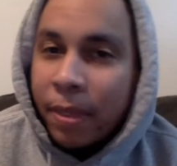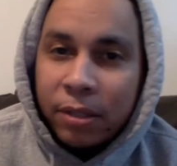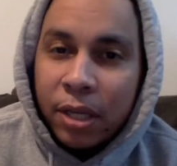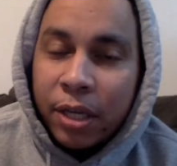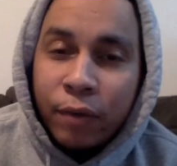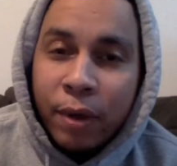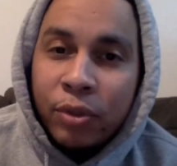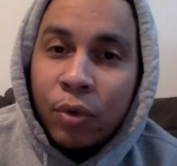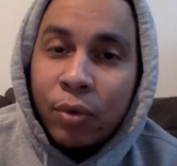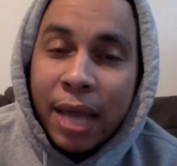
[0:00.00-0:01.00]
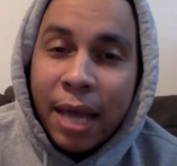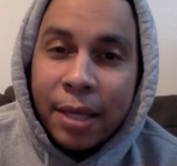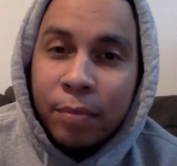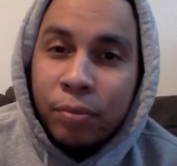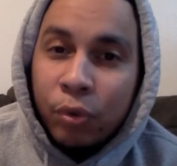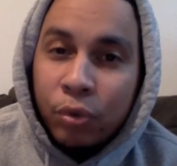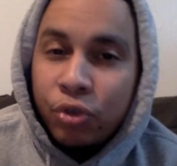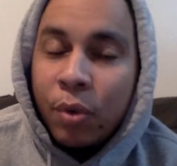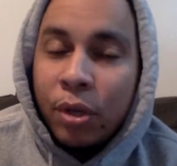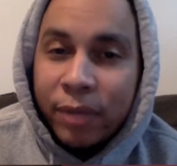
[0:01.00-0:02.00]
Sonny Gray was the only guy that approached
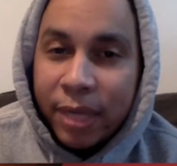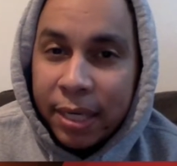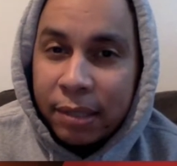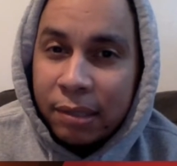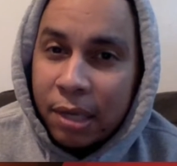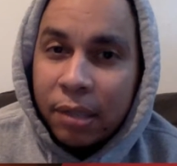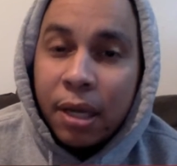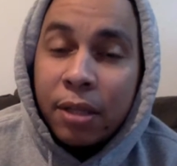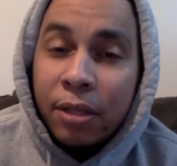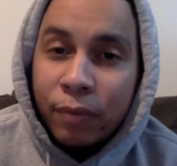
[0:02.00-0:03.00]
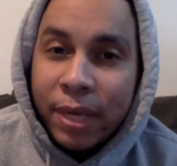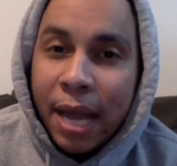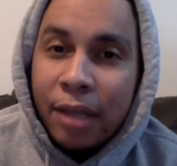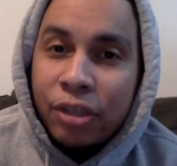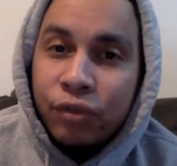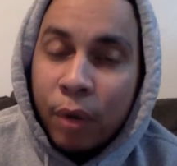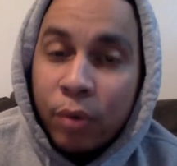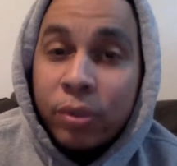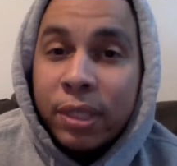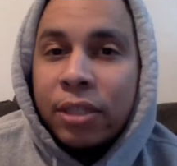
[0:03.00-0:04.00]
200 innings. The other three guys
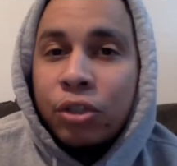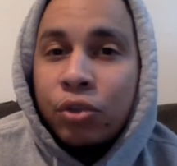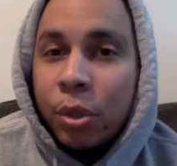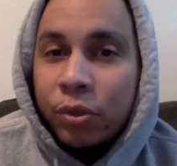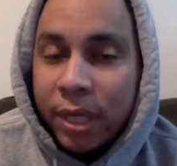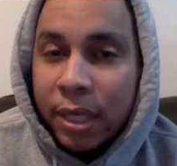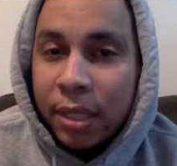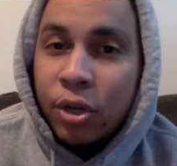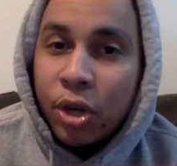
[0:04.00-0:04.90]
struggled to get to 200 innings,